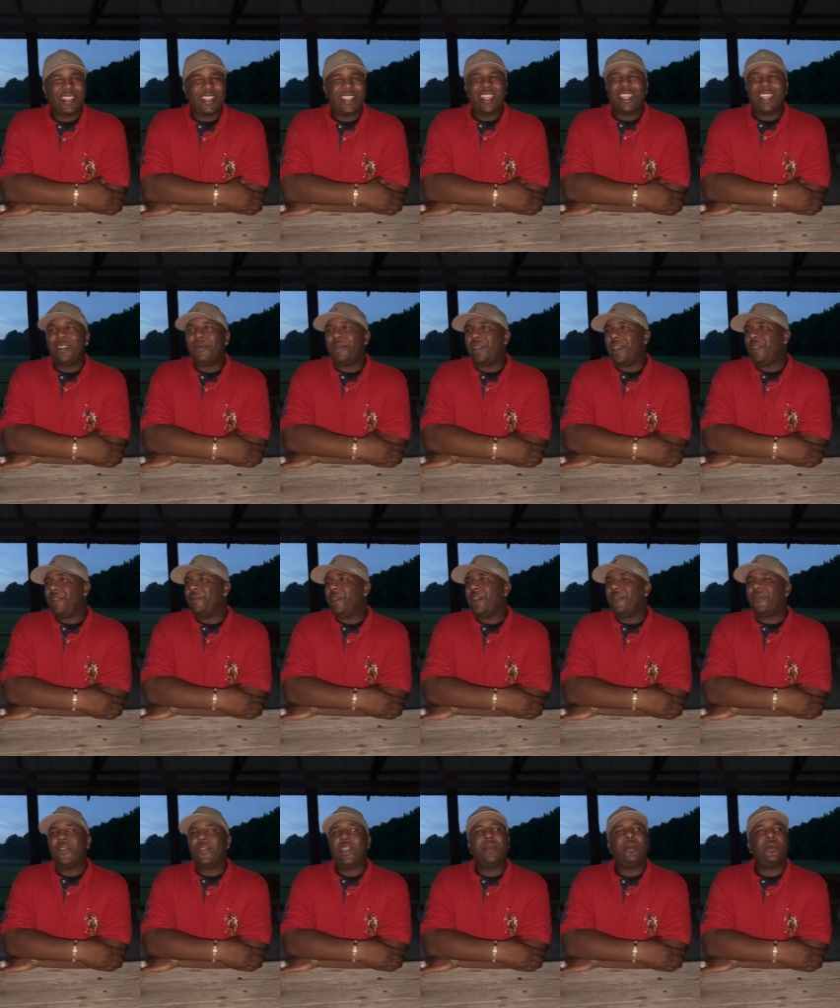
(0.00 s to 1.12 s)
anybody in my
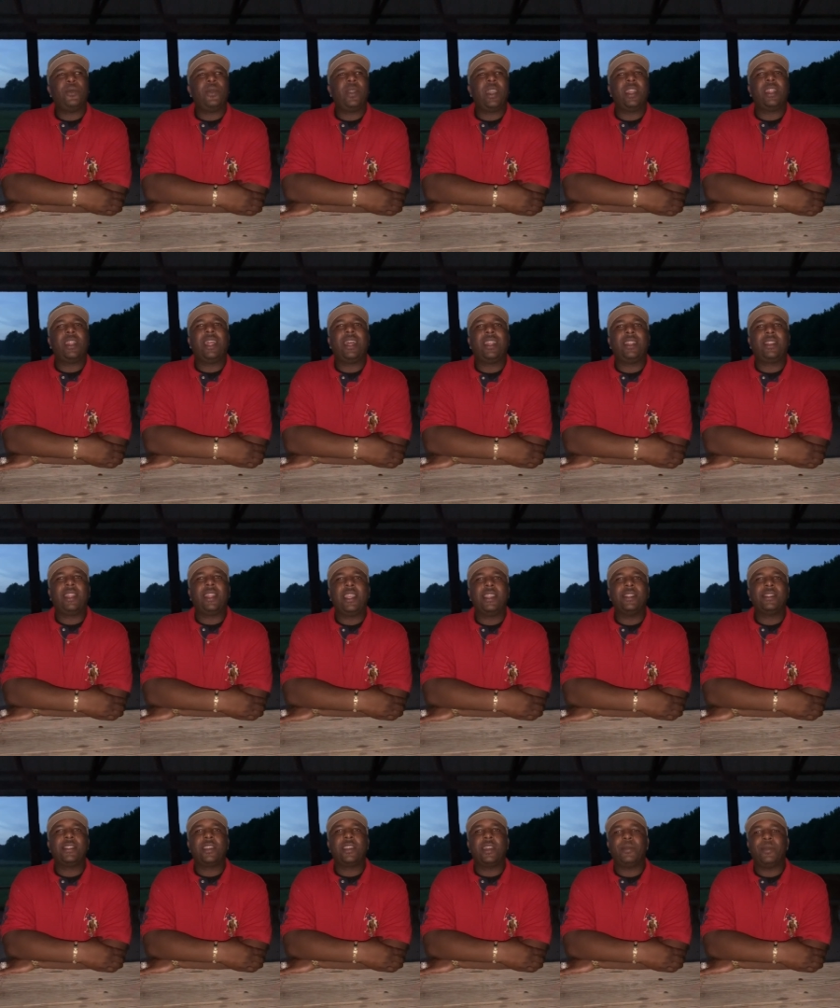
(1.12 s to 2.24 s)
family, we got a lot of
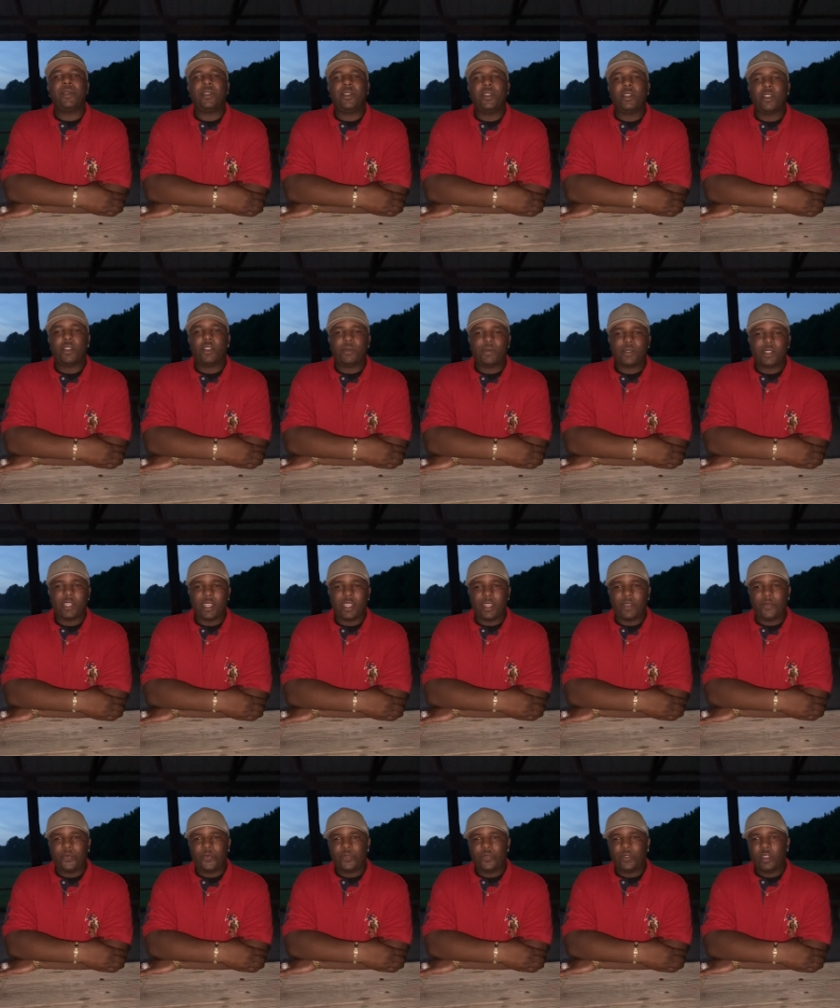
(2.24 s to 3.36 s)
things coming. You know what I'm saying?